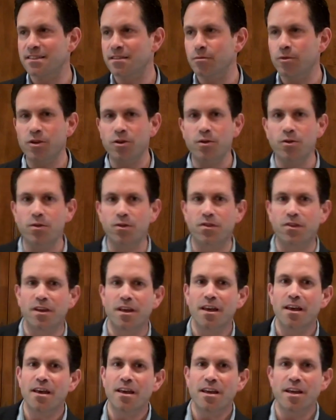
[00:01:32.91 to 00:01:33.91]
Someone who's
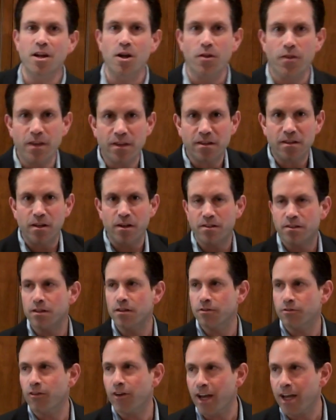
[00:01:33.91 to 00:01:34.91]
this close to
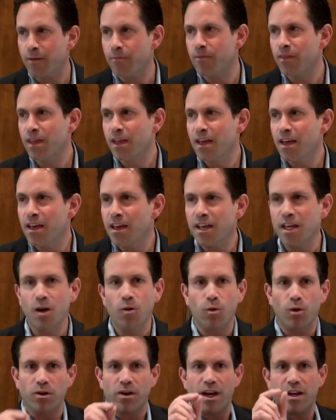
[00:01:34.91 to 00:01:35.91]
the frame
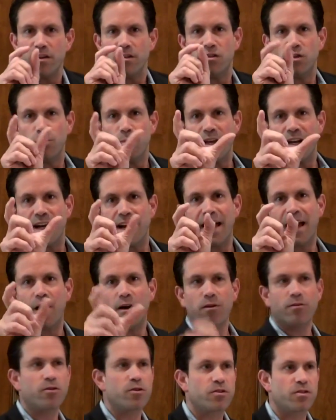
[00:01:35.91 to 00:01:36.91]
will kind of zoom in and
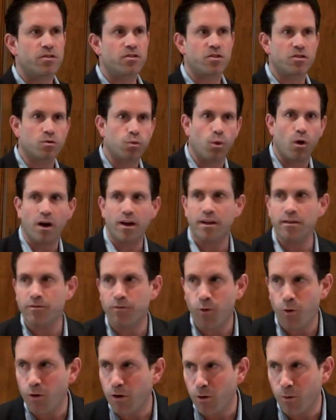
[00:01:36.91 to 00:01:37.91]
out versus just walking
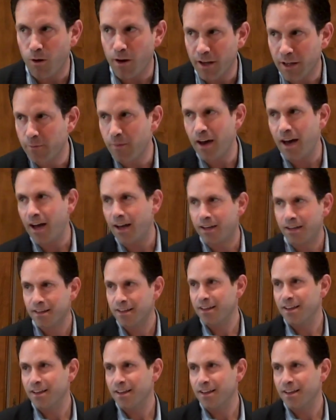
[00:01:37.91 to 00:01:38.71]
forward or walking back.